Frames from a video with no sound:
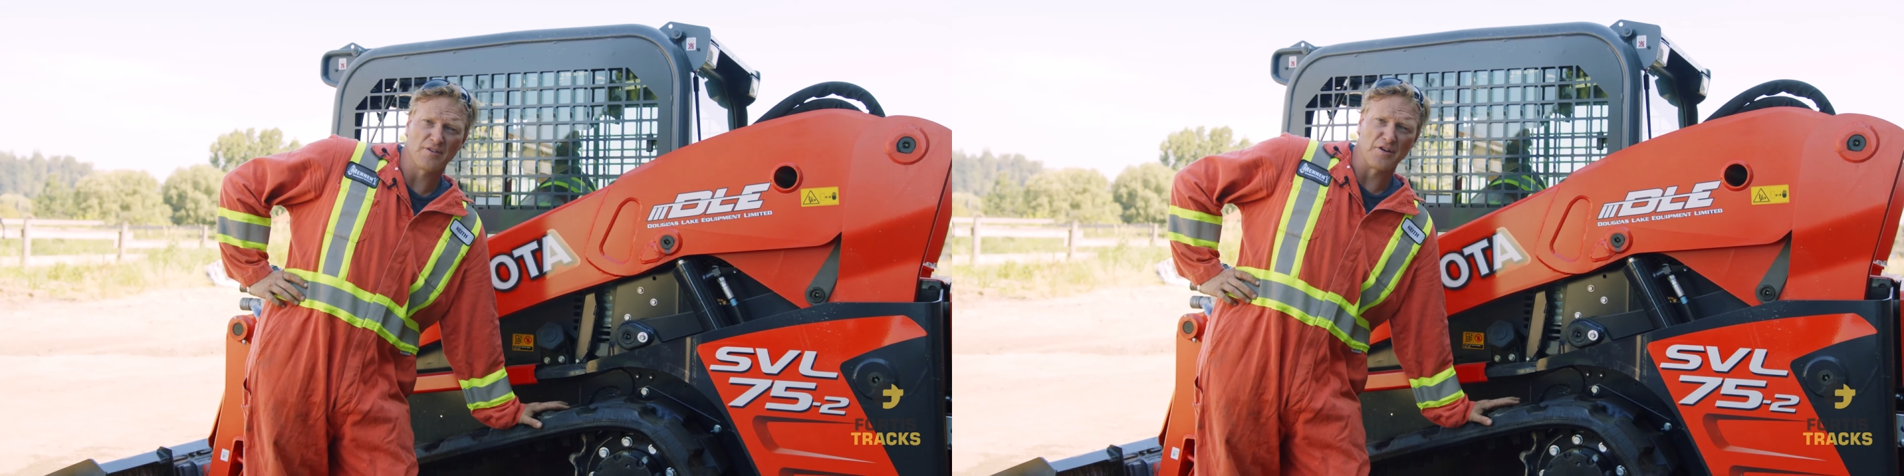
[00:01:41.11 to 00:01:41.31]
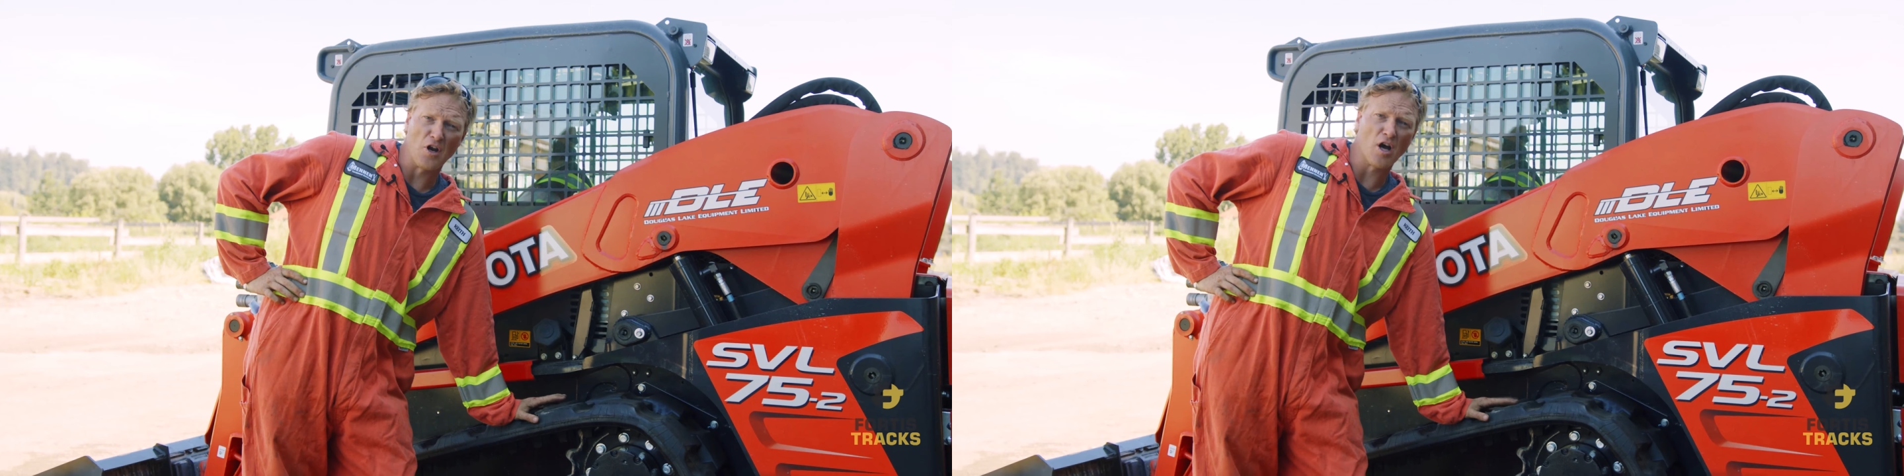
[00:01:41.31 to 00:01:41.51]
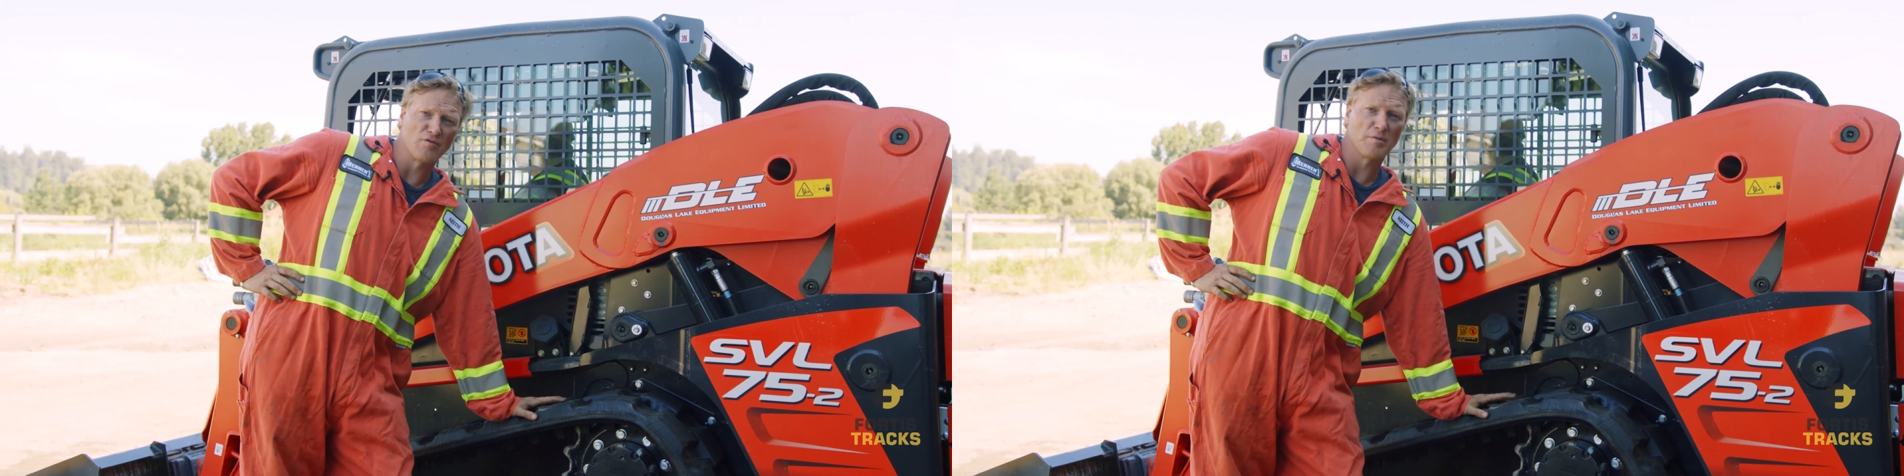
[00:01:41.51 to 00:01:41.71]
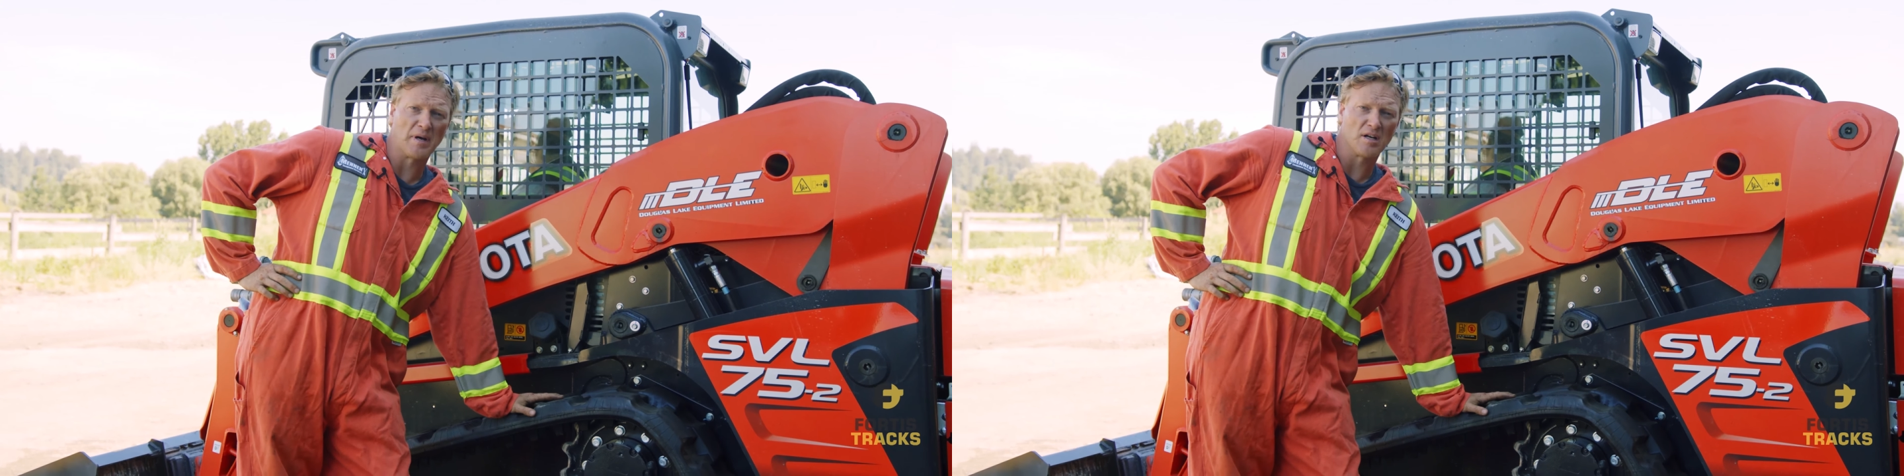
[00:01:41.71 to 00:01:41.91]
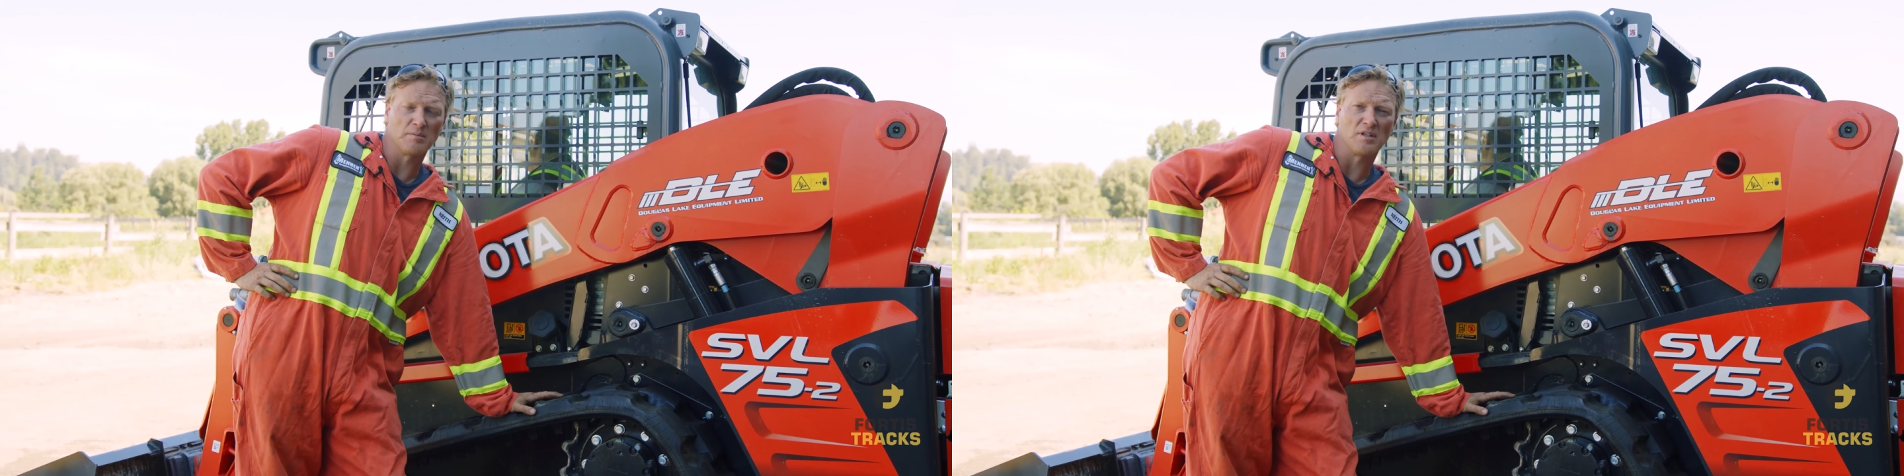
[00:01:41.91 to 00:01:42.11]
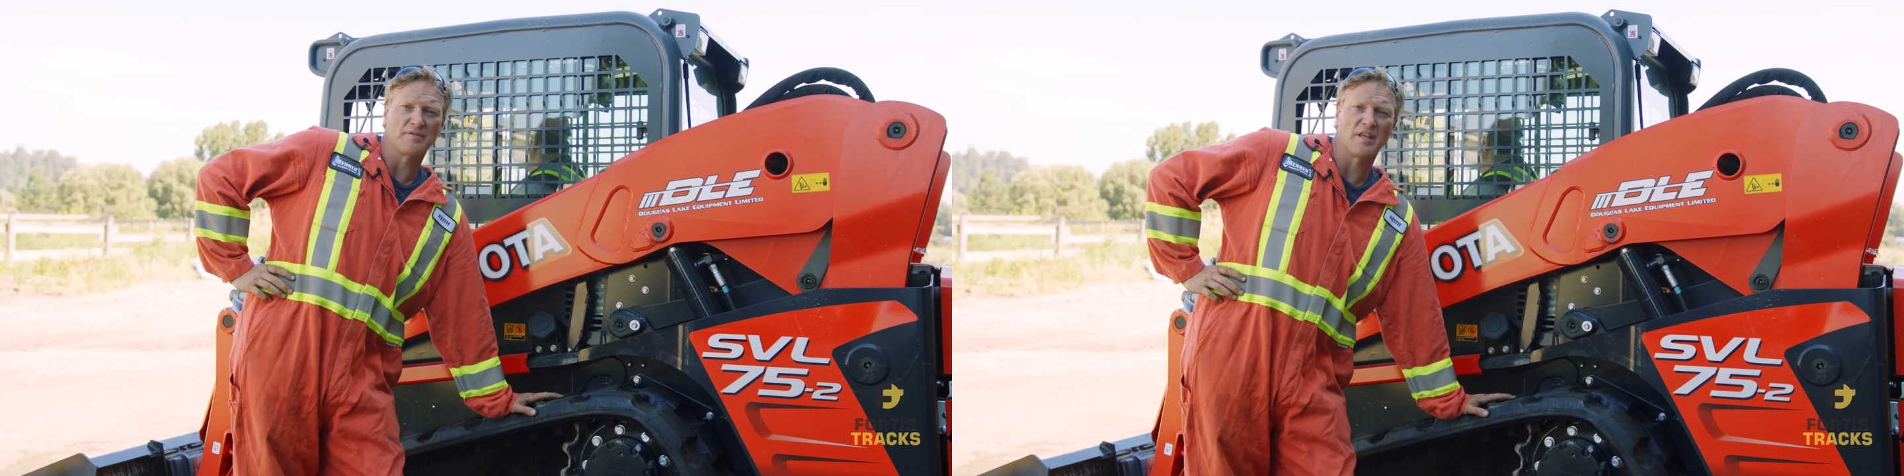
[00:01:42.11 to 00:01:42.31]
they're non-repairable. If